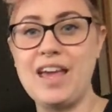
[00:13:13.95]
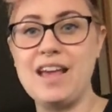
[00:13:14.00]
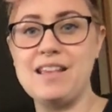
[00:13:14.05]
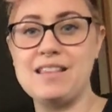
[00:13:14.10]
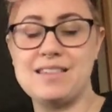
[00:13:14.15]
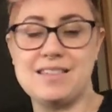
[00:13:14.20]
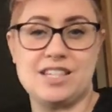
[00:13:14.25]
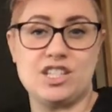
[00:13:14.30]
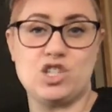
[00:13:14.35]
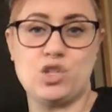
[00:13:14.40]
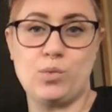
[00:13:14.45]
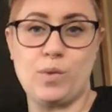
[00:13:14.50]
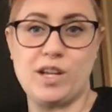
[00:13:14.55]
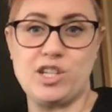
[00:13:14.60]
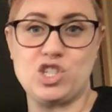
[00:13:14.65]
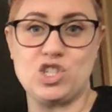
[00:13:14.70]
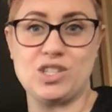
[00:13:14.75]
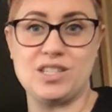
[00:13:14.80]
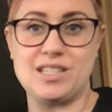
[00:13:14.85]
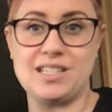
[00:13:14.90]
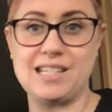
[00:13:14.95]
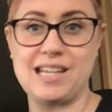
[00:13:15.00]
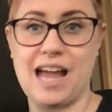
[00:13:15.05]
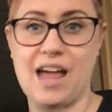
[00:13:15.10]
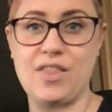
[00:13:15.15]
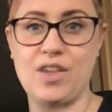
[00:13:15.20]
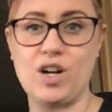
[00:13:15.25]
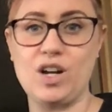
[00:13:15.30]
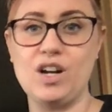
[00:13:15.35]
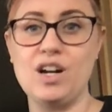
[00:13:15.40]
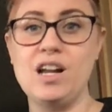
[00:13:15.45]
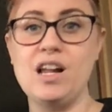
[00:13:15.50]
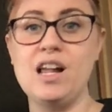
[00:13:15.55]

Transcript: situations together.